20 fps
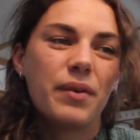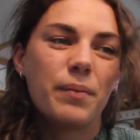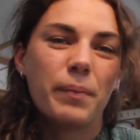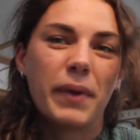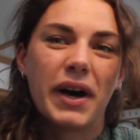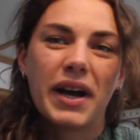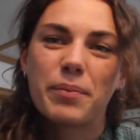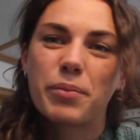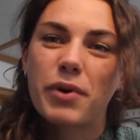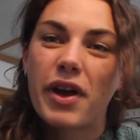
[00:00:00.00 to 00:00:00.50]

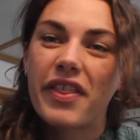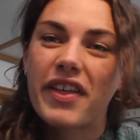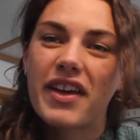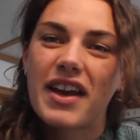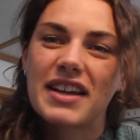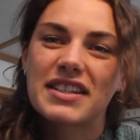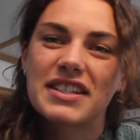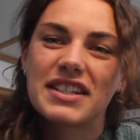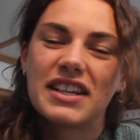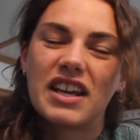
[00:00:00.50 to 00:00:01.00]
My brother
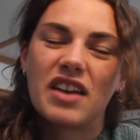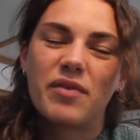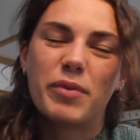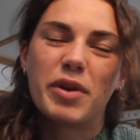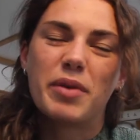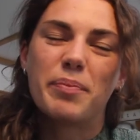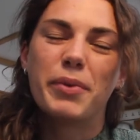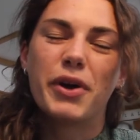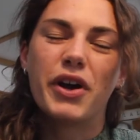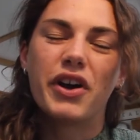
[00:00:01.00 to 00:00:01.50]
actually gave
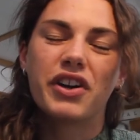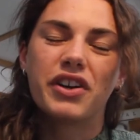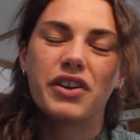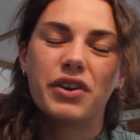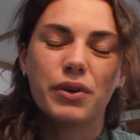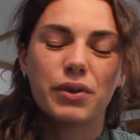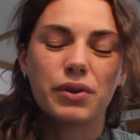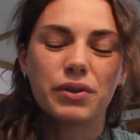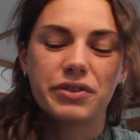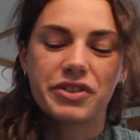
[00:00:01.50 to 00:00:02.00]
me a book
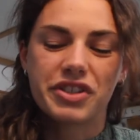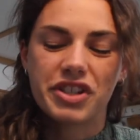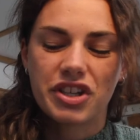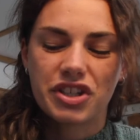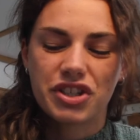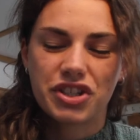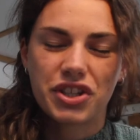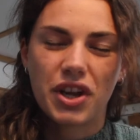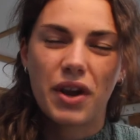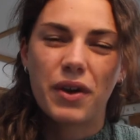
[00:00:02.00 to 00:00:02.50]
called
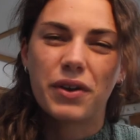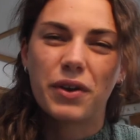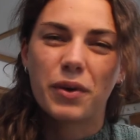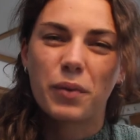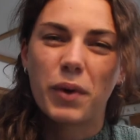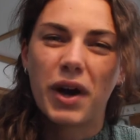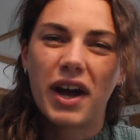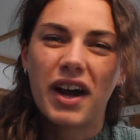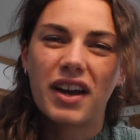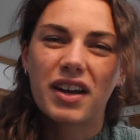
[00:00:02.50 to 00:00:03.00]
Show Your
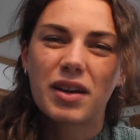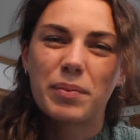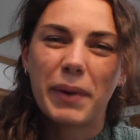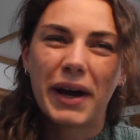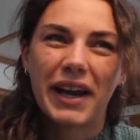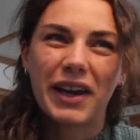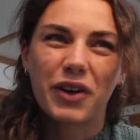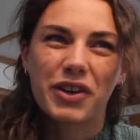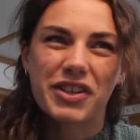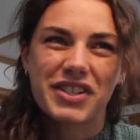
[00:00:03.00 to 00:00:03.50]
Work
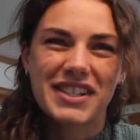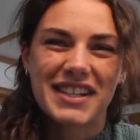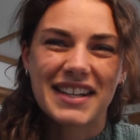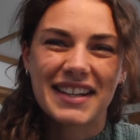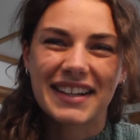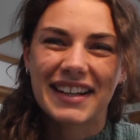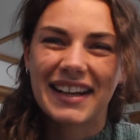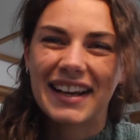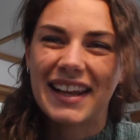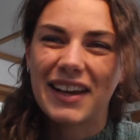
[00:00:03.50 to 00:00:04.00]
by
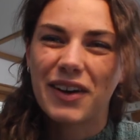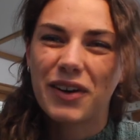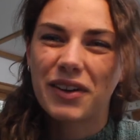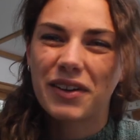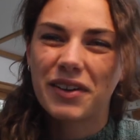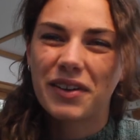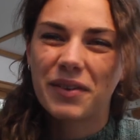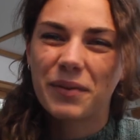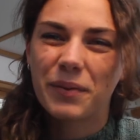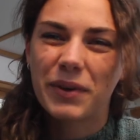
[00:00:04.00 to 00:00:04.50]
Austin
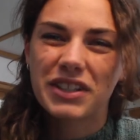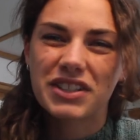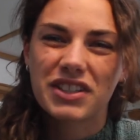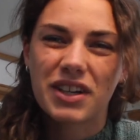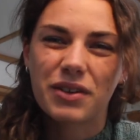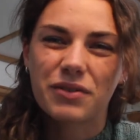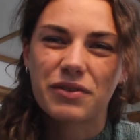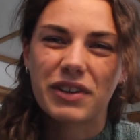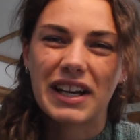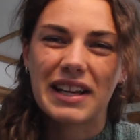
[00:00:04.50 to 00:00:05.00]
Kleon, which
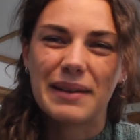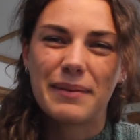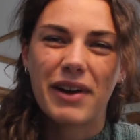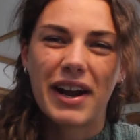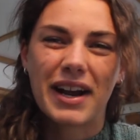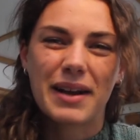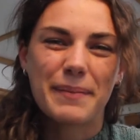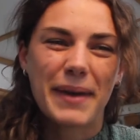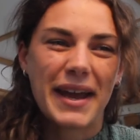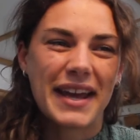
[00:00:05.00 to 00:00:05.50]
I would really
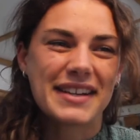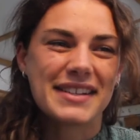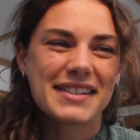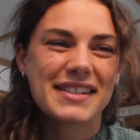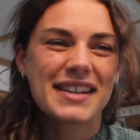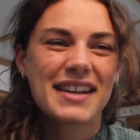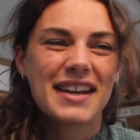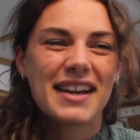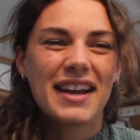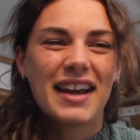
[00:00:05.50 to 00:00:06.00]

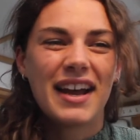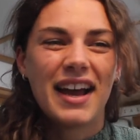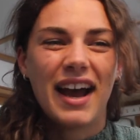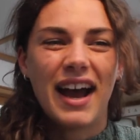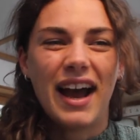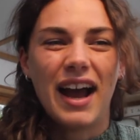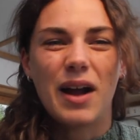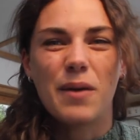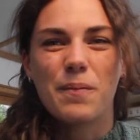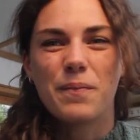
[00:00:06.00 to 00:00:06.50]
recommend.
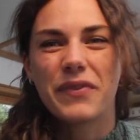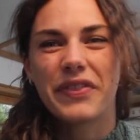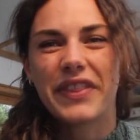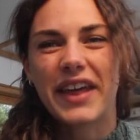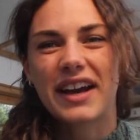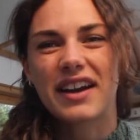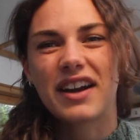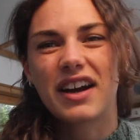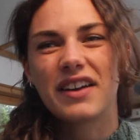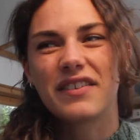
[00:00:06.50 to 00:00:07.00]

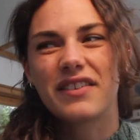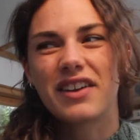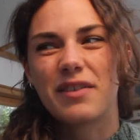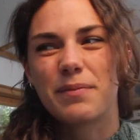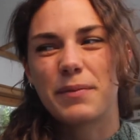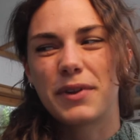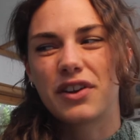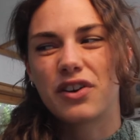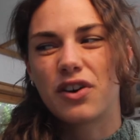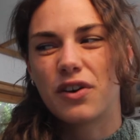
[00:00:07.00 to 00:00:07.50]
That kind of
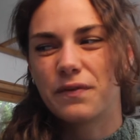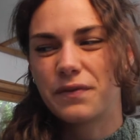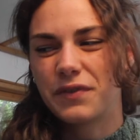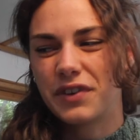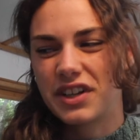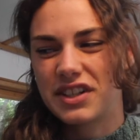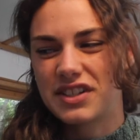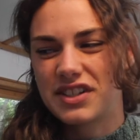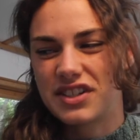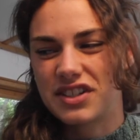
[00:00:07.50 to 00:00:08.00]
gave me the
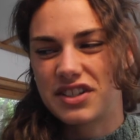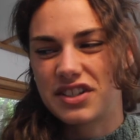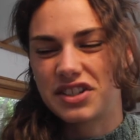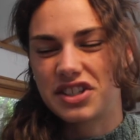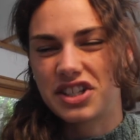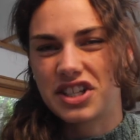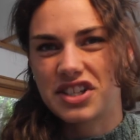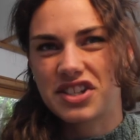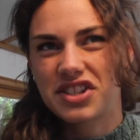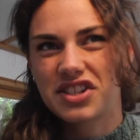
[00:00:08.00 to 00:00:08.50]
confidence to
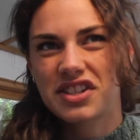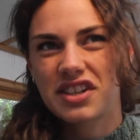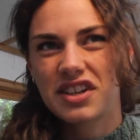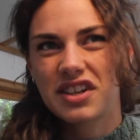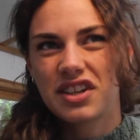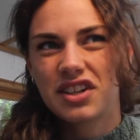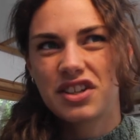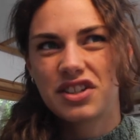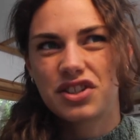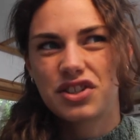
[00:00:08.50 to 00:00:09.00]
just
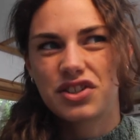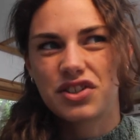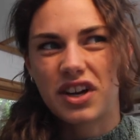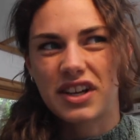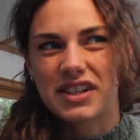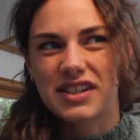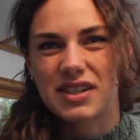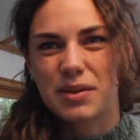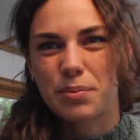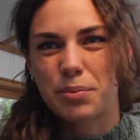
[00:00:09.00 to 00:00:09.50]

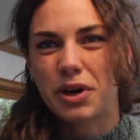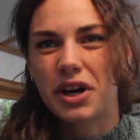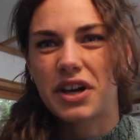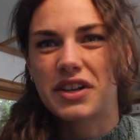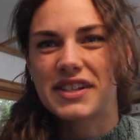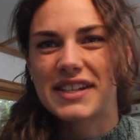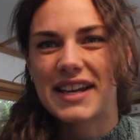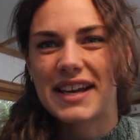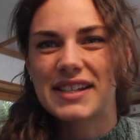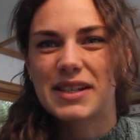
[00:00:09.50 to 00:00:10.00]
trust the
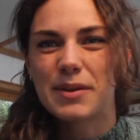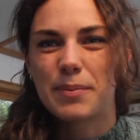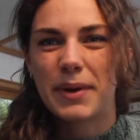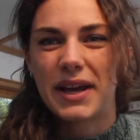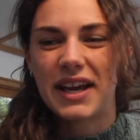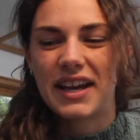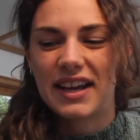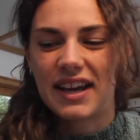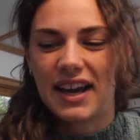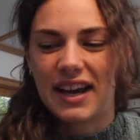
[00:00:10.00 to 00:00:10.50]
process a
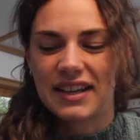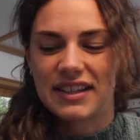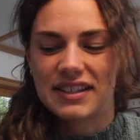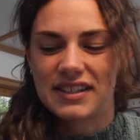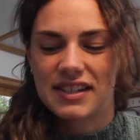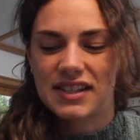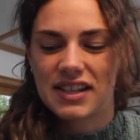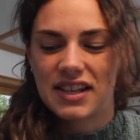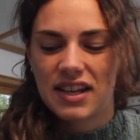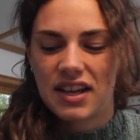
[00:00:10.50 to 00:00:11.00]
bit,
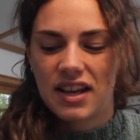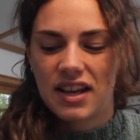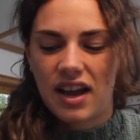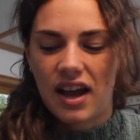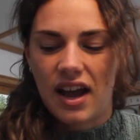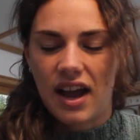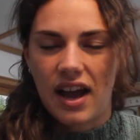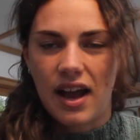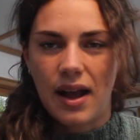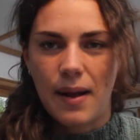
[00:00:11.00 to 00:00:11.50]
and
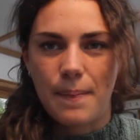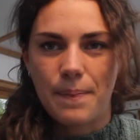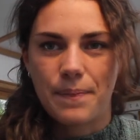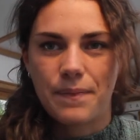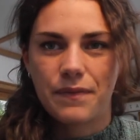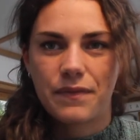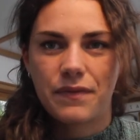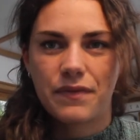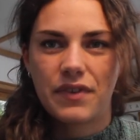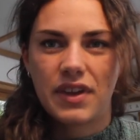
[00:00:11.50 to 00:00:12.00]

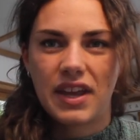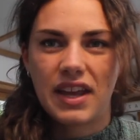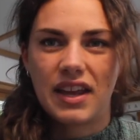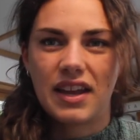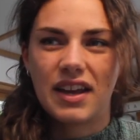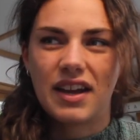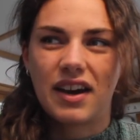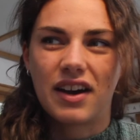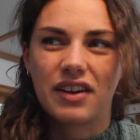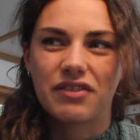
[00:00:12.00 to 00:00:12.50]

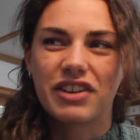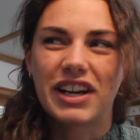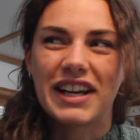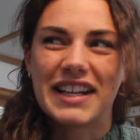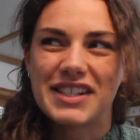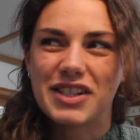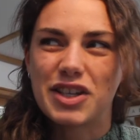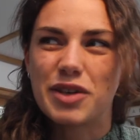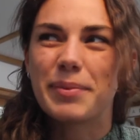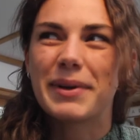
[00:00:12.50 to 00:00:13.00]
I
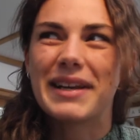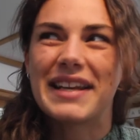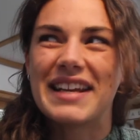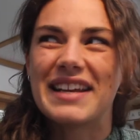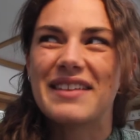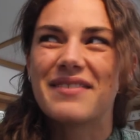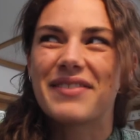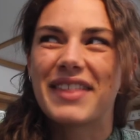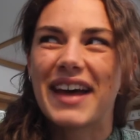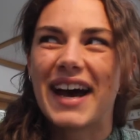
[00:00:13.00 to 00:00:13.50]
really do
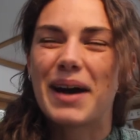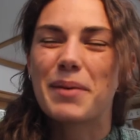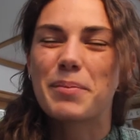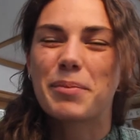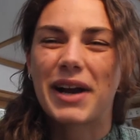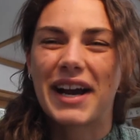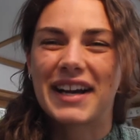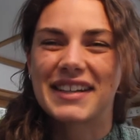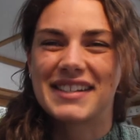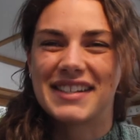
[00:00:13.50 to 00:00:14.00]
believe that
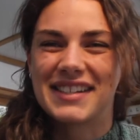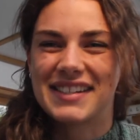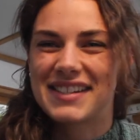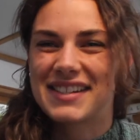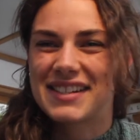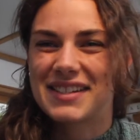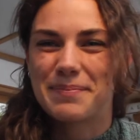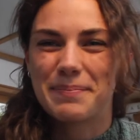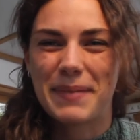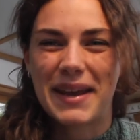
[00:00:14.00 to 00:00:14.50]

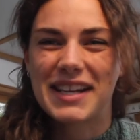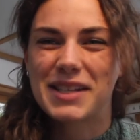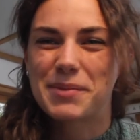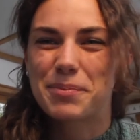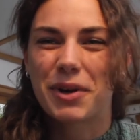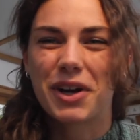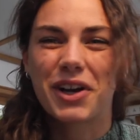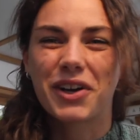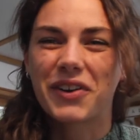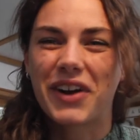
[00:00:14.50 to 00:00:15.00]
practice makes
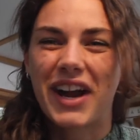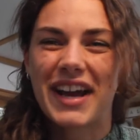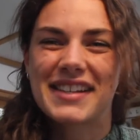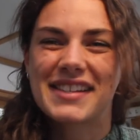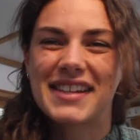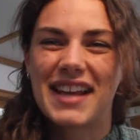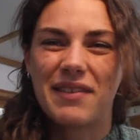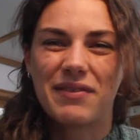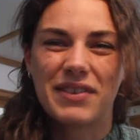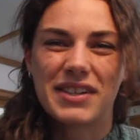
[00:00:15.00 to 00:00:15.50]

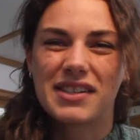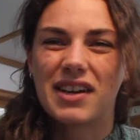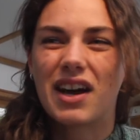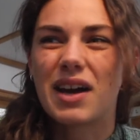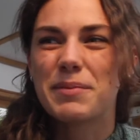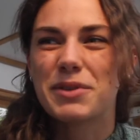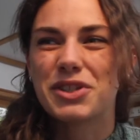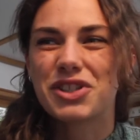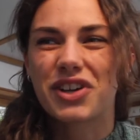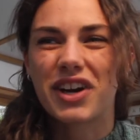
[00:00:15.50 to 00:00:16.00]
progress. Every
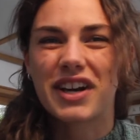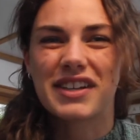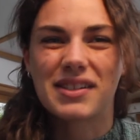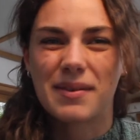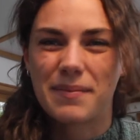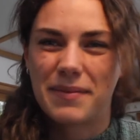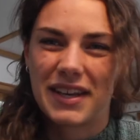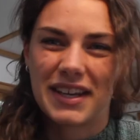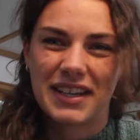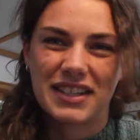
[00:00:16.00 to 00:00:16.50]
time you try
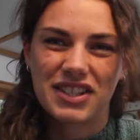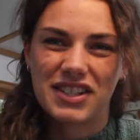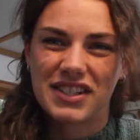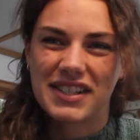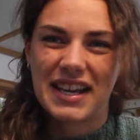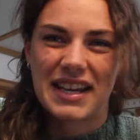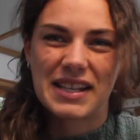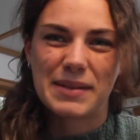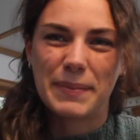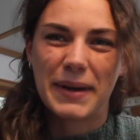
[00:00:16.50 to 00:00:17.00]
something, it just
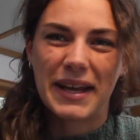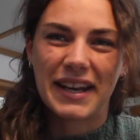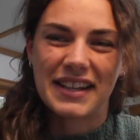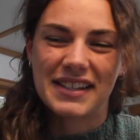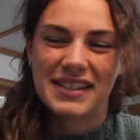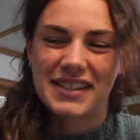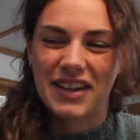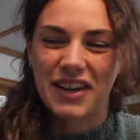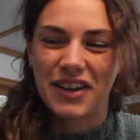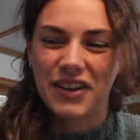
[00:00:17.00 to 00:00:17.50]
gets better.
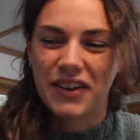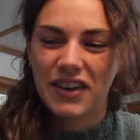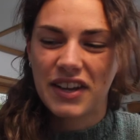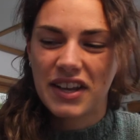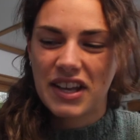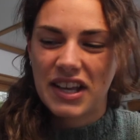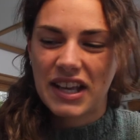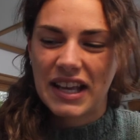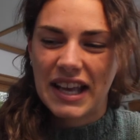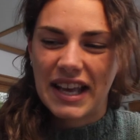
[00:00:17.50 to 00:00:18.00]
So
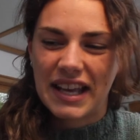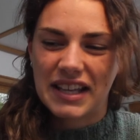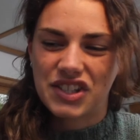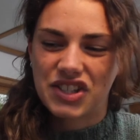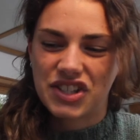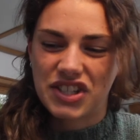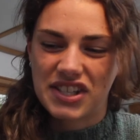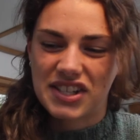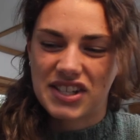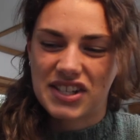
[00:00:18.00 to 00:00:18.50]

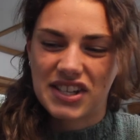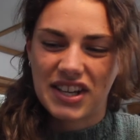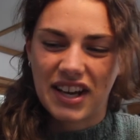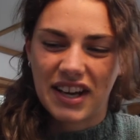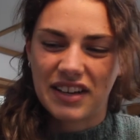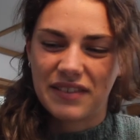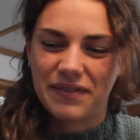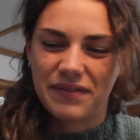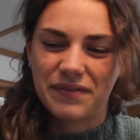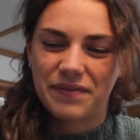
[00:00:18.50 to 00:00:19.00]
it's just
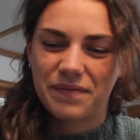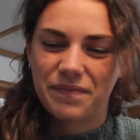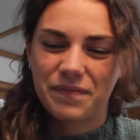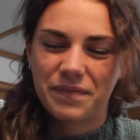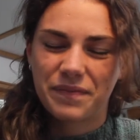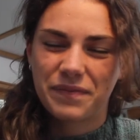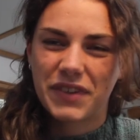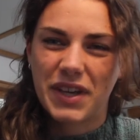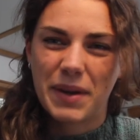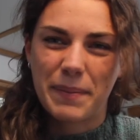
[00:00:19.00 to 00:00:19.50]
kind of
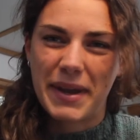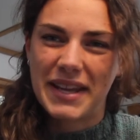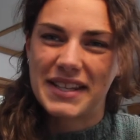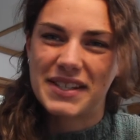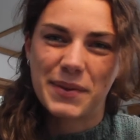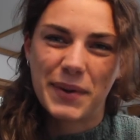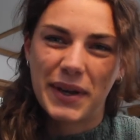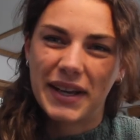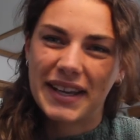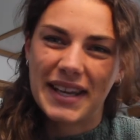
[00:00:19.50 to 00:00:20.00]
commit
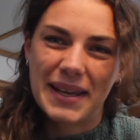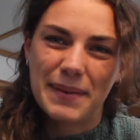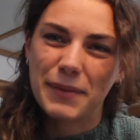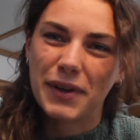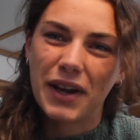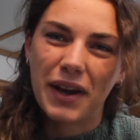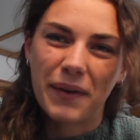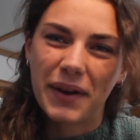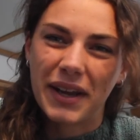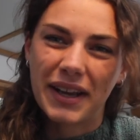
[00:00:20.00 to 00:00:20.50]
to it and keep
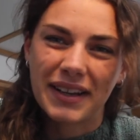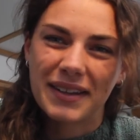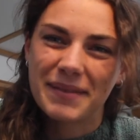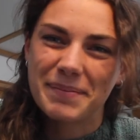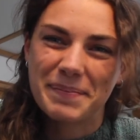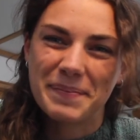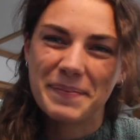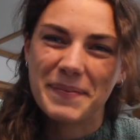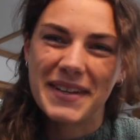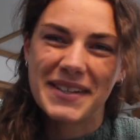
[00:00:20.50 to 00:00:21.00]
going
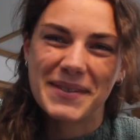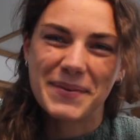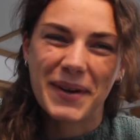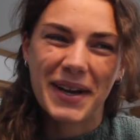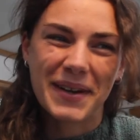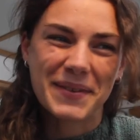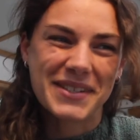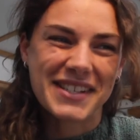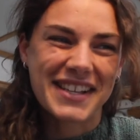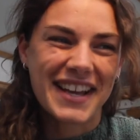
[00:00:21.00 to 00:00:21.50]
is
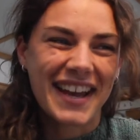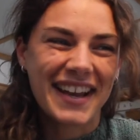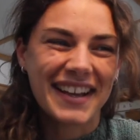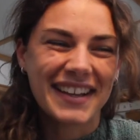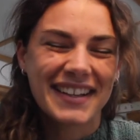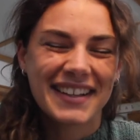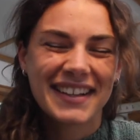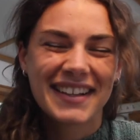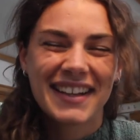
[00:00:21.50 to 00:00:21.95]
what I would say.